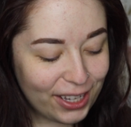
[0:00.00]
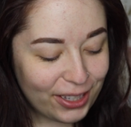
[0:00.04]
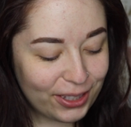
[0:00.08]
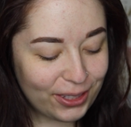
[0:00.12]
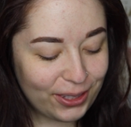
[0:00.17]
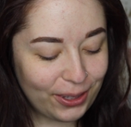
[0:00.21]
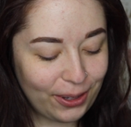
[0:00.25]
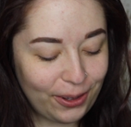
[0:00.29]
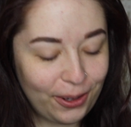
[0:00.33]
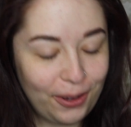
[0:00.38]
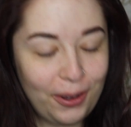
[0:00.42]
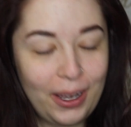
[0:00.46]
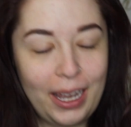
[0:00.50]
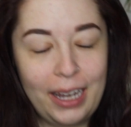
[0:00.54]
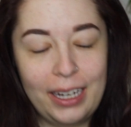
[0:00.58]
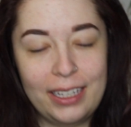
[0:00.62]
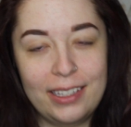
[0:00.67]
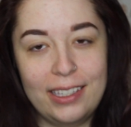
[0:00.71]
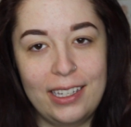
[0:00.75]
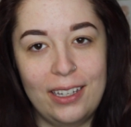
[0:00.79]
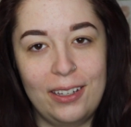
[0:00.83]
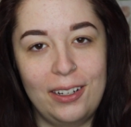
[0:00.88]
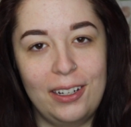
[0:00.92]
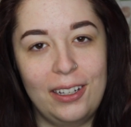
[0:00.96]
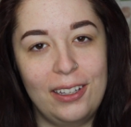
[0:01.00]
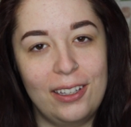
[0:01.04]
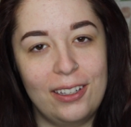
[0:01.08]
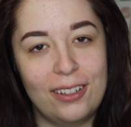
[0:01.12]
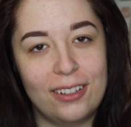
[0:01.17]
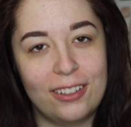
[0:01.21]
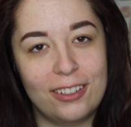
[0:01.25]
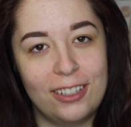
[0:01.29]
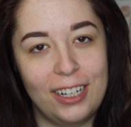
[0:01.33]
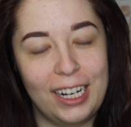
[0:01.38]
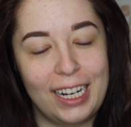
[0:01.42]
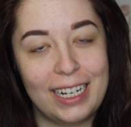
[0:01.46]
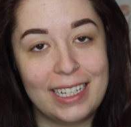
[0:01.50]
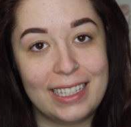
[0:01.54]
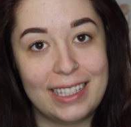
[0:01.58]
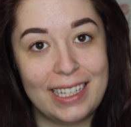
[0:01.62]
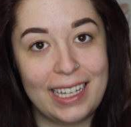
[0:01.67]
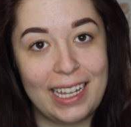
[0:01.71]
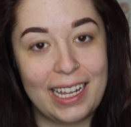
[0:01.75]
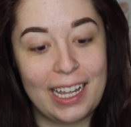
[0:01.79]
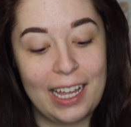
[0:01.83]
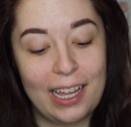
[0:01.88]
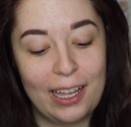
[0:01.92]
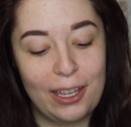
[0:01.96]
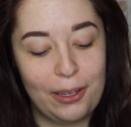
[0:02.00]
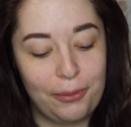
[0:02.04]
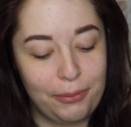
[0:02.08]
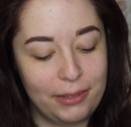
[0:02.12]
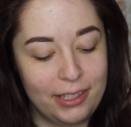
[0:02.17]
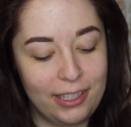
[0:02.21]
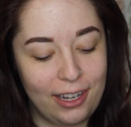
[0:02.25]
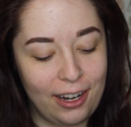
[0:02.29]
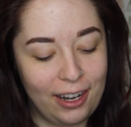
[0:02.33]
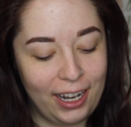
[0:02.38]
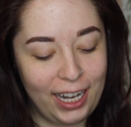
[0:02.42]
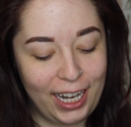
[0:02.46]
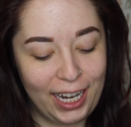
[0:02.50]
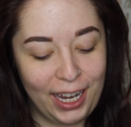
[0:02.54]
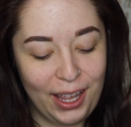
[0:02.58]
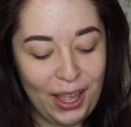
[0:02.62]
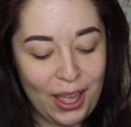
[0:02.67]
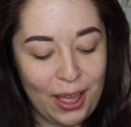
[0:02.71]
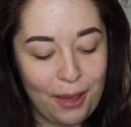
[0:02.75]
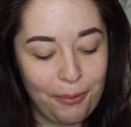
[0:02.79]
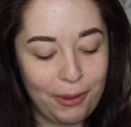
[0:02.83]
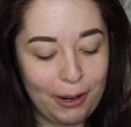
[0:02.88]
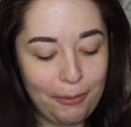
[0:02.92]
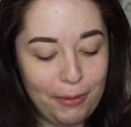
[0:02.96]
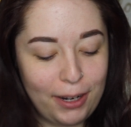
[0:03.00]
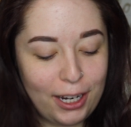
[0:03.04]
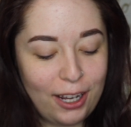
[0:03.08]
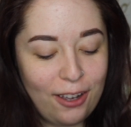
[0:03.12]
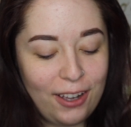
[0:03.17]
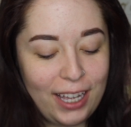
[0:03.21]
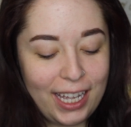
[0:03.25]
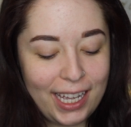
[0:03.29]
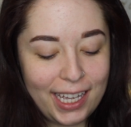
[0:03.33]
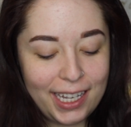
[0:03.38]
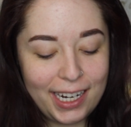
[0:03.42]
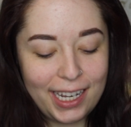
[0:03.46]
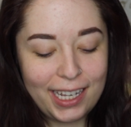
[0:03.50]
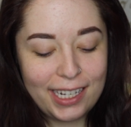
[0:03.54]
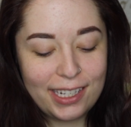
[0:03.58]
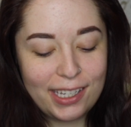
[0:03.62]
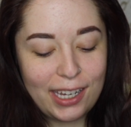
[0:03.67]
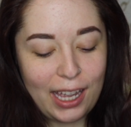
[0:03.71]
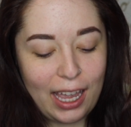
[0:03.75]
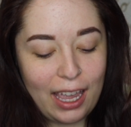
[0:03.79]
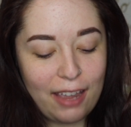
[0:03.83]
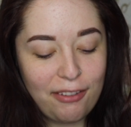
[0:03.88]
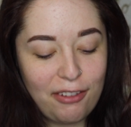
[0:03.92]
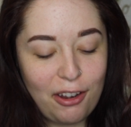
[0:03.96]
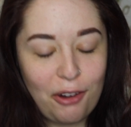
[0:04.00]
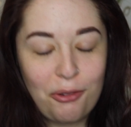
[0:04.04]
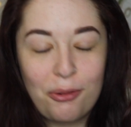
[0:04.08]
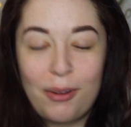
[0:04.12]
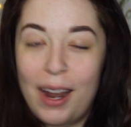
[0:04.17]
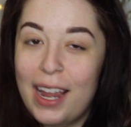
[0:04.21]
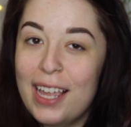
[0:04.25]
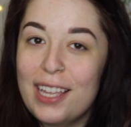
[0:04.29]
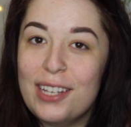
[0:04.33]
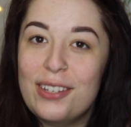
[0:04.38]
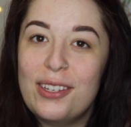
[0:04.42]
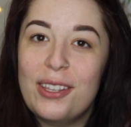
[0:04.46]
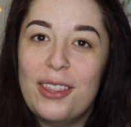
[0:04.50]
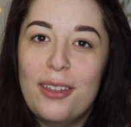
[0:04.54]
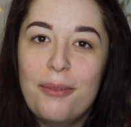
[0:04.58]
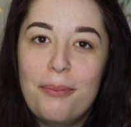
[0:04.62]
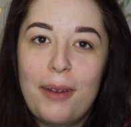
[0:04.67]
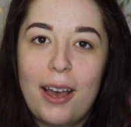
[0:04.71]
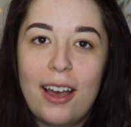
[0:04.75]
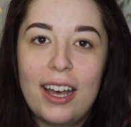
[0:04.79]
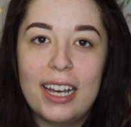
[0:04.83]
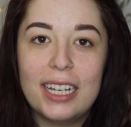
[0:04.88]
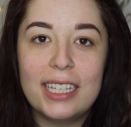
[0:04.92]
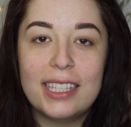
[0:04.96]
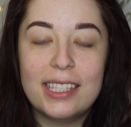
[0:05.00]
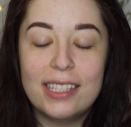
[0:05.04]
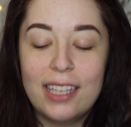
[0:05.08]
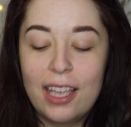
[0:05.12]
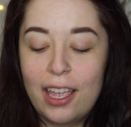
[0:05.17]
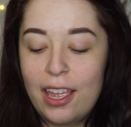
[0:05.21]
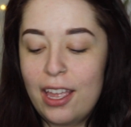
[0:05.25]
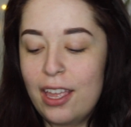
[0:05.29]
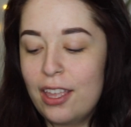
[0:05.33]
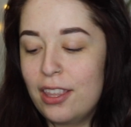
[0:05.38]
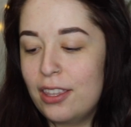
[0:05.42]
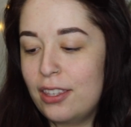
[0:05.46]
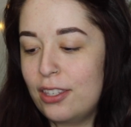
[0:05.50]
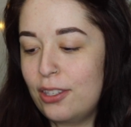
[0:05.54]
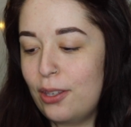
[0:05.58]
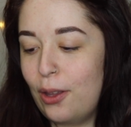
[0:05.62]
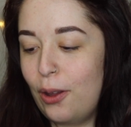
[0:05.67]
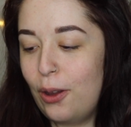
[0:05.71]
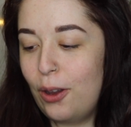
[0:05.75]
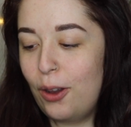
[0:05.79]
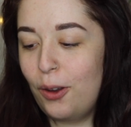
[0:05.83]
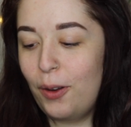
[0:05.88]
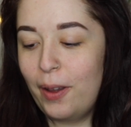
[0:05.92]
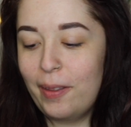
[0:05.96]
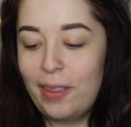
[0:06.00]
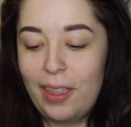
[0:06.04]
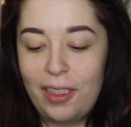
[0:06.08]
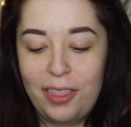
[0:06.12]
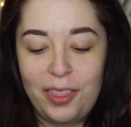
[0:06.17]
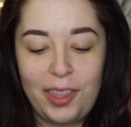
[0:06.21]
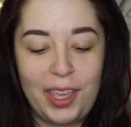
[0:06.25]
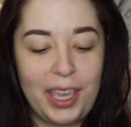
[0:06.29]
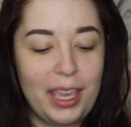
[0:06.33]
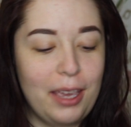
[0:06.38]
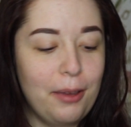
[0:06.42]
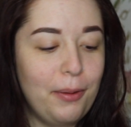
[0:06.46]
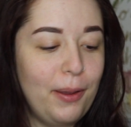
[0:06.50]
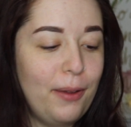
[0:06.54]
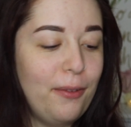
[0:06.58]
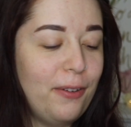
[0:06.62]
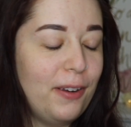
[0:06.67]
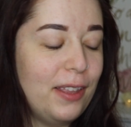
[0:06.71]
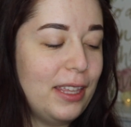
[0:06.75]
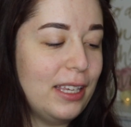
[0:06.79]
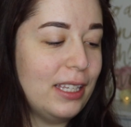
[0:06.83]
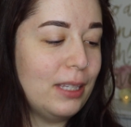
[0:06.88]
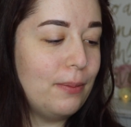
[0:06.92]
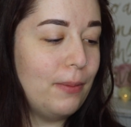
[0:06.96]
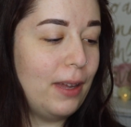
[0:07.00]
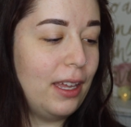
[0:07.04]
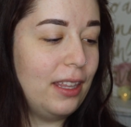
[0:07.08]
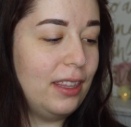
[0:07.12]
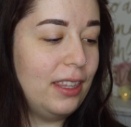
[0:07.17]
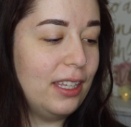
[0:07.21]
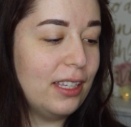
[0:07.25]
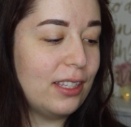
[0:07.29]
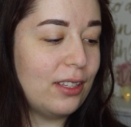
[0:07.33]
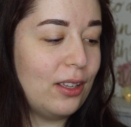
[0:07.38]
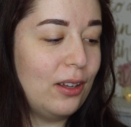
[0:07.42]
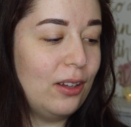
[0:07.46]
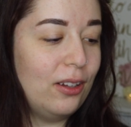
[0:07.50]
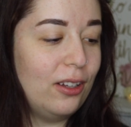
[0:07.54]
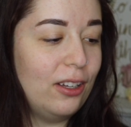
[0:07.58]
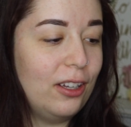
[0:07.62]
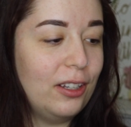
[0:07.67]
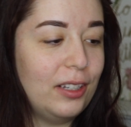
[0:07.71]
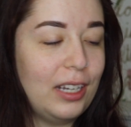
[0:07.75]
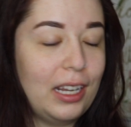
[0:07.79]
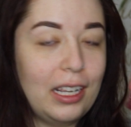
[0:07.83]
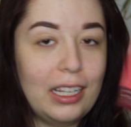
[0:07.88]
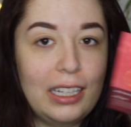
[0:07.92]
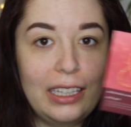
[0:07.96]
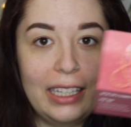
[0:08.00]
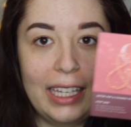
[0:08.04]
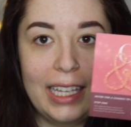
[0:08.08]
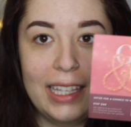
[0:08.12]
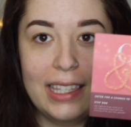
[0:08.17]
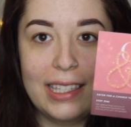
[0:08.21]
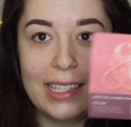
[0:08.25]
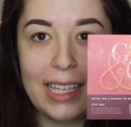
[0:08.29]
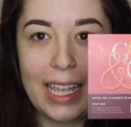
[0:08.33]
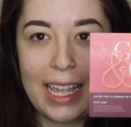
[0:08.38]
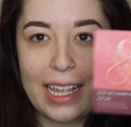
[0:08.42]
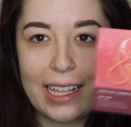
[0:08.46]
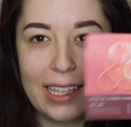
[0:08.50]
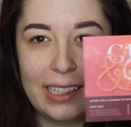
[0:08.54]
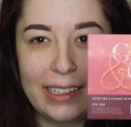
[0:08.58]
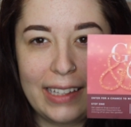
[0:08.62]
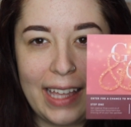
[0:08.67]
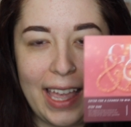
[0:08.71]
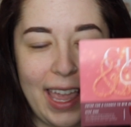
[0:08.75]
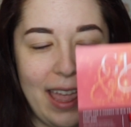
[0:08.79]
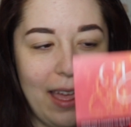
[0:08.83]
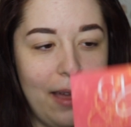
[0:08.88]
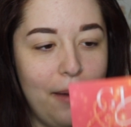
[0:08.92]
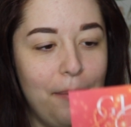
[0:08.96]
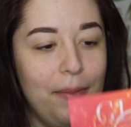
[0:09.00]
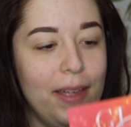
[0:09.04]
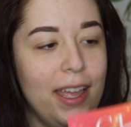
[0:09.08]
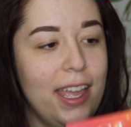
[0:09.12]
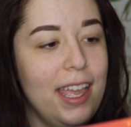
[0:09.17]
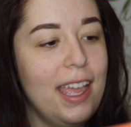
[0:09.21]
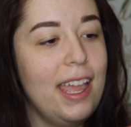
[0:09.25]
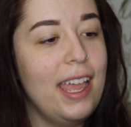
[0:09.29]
so I sound a little crazy. I'm sorry. But I'm going to go ahead and dive right into the box. So the theme for this month is called Glitz and Glam.